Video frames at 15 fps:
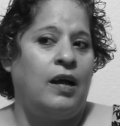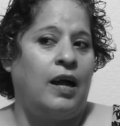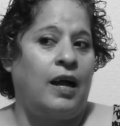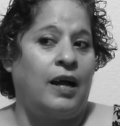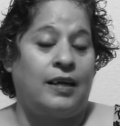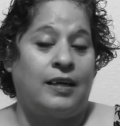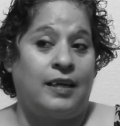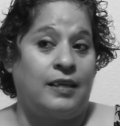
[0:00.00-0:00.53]

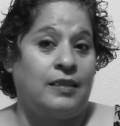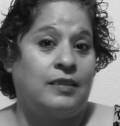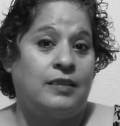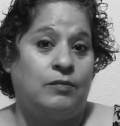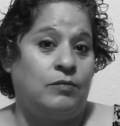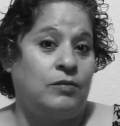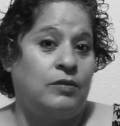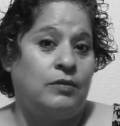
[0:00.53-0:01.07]
I guess
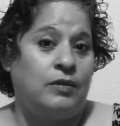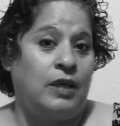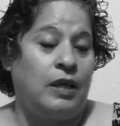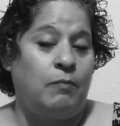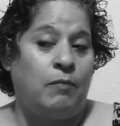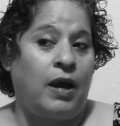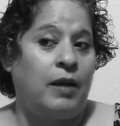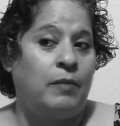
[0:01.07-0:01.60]

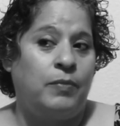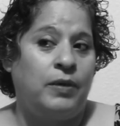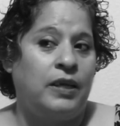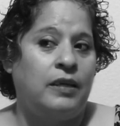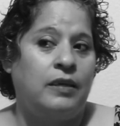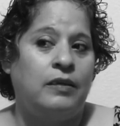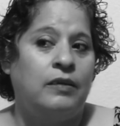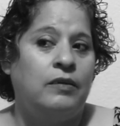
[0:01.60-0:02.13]
it might have
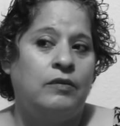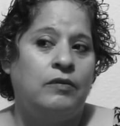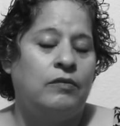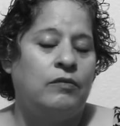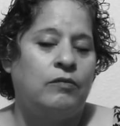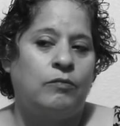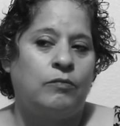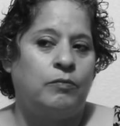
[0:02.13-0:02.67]
been
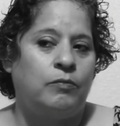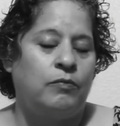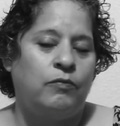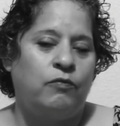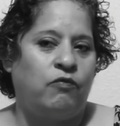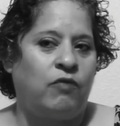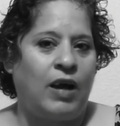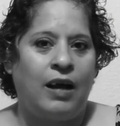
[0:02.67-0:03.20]

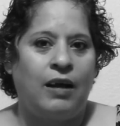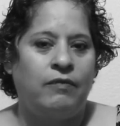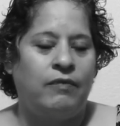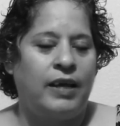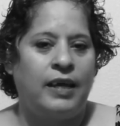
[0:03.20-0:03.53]
5